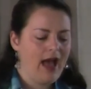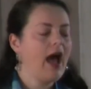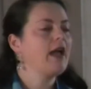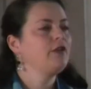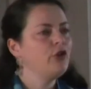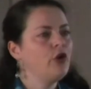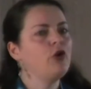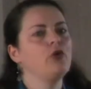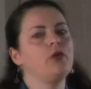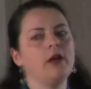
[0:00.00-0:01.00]
"I
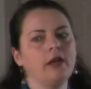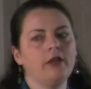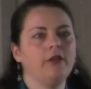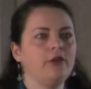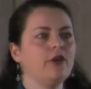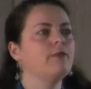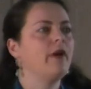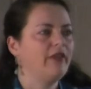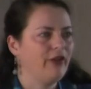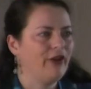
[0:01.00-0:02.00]
know your
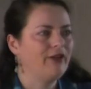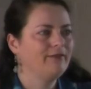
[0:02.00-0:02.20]
mother."